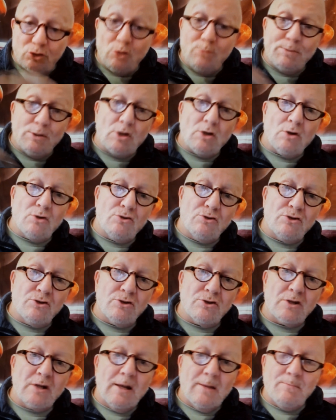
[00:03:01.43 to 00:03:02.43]

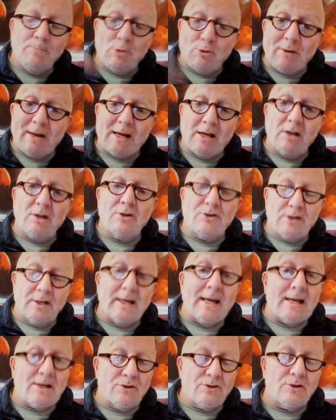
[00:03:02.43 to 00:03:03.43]
superconscious miraculous
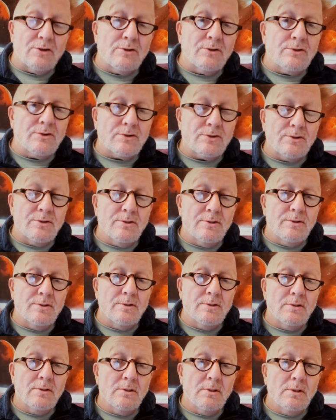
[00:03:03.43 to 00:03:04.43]
connections.
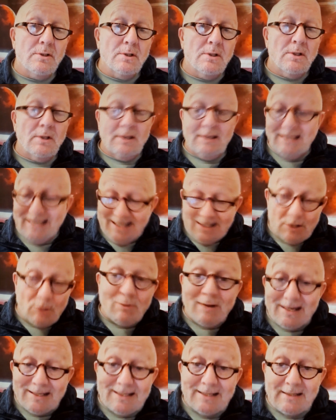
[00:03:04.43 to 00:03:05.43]
You need to
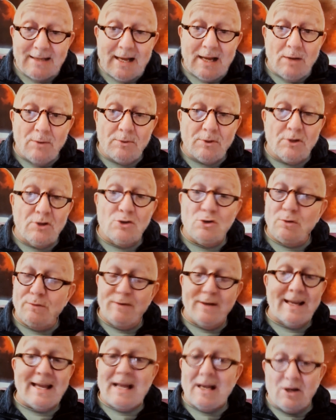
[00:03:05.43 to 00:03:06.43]
write it down because you'll
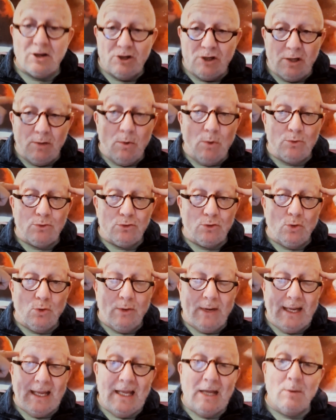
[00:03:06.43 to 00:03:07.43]
forget because you won't
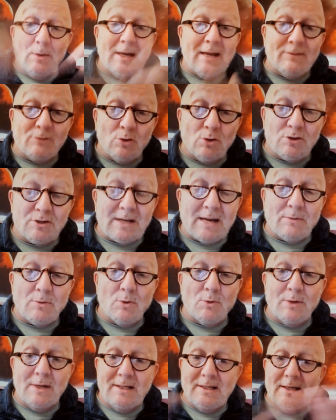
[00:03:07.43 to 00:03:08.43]
store it here. When I've done a
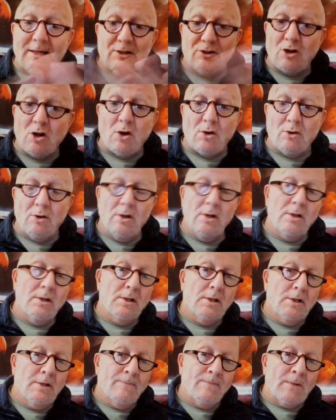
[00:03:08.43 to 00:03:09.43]
tarot reading, it's gone.
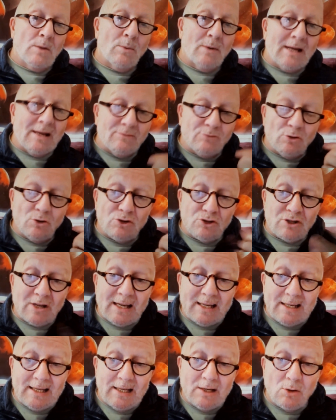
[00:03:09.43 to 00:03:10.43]
When I've done a
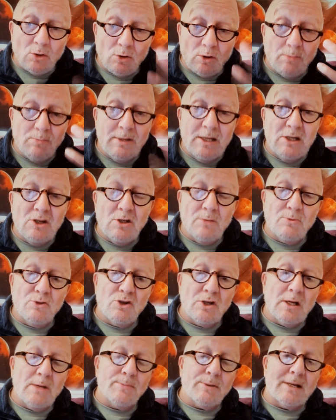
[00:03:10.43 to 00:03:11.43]
psychic or a
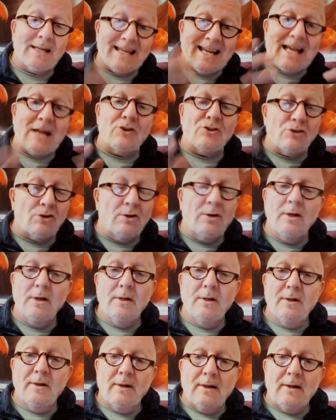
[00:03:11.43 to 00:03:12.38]
mediumship connection,